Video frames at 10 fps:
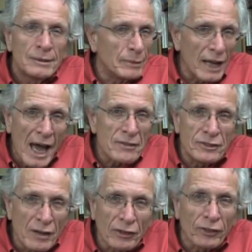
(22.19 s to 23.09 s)
but
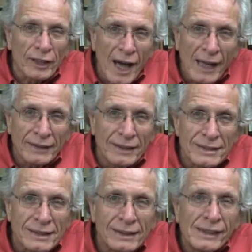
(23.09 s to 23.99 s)
I've never forgotten
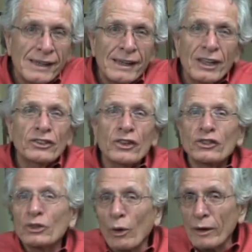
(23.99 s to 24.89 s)
it. It's the
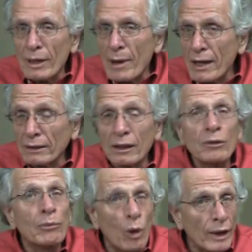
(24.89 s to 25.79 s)
story about a
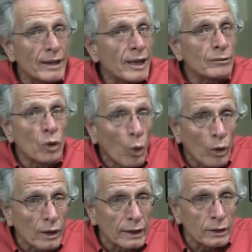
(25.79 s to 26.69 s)
little boy named
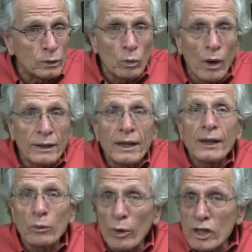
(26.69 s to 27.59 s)
Orly who one
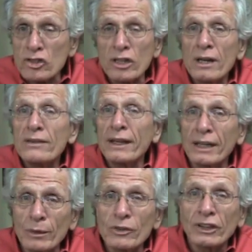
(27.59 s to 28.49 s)
day wished that
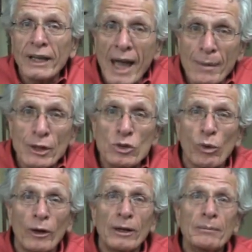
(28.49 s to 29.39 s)
he was a cabbage
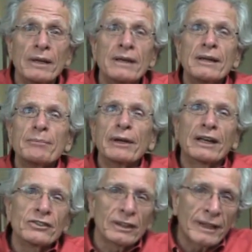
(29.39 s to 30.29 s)
worm,
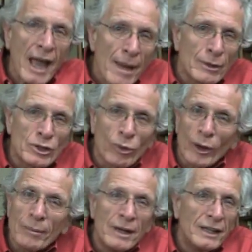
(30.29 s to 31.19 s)
because a cabbage
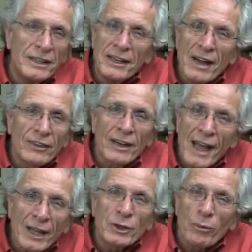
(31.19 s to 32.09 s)
worm never
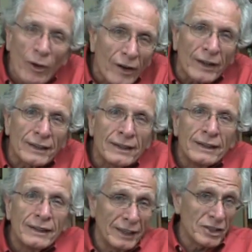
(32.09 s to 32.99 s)
had to work.
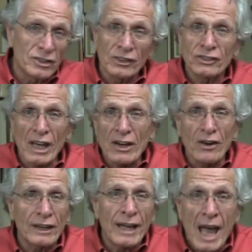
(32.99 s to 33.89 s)
It just sat
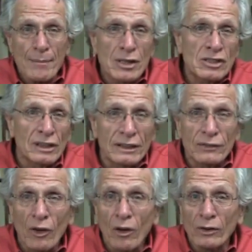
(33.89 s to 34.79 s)
on a cabbage
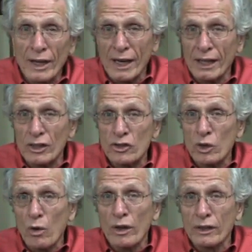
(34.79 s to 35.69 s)
leaf all day,
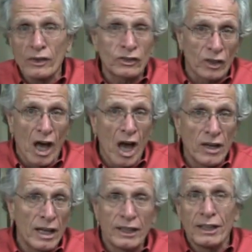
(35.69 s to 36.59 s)
enjoying the
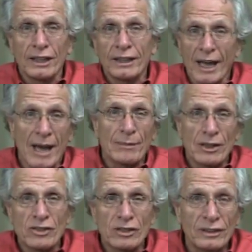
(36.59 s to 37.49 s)
sun and eating
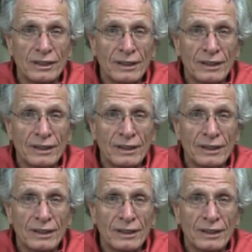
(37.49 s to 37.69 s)
cabbage.